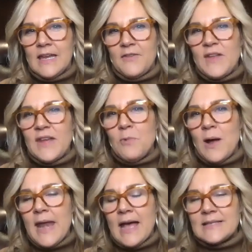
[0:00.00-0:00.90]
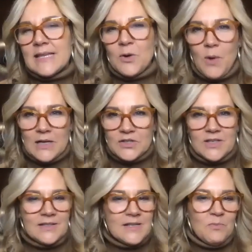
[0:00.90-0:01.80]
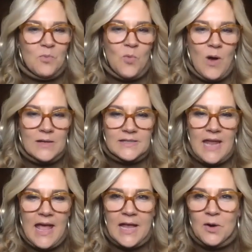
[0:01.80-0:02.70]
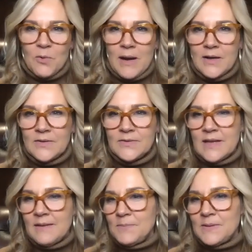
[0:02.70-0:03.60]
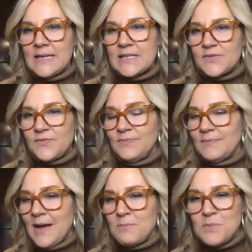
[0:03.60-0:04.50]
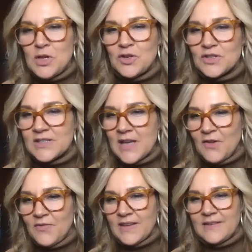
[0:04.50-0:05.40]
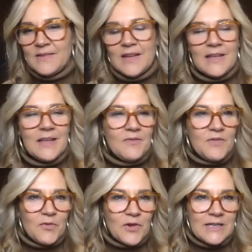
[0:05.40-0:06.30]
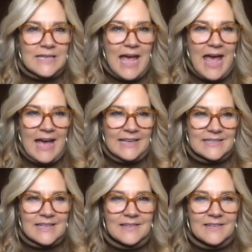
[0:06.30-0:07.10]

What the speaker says: if anyone has any questions and wants to hang around, please unmute yourself and feel free to ask.